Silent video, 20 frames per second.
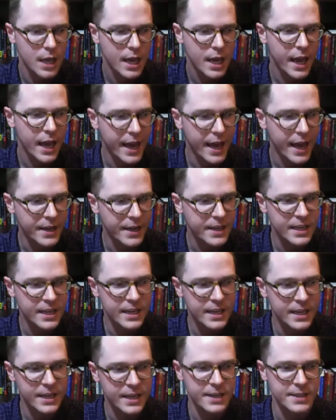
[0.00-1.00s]
and
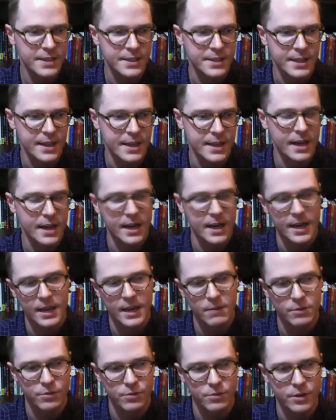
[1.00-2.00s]
he is uh, he
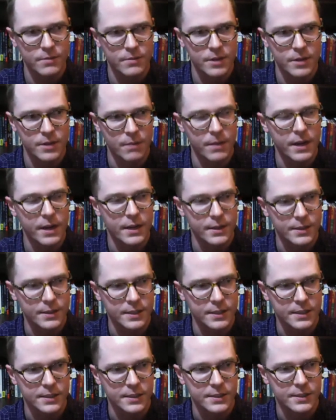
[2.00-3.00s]
was written you know back in the
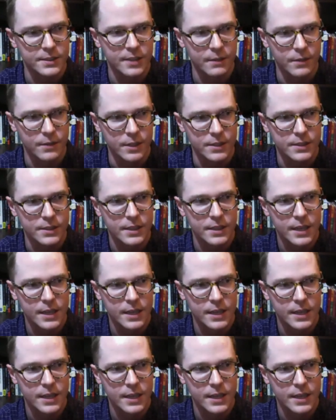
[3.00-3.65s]
60s and 70s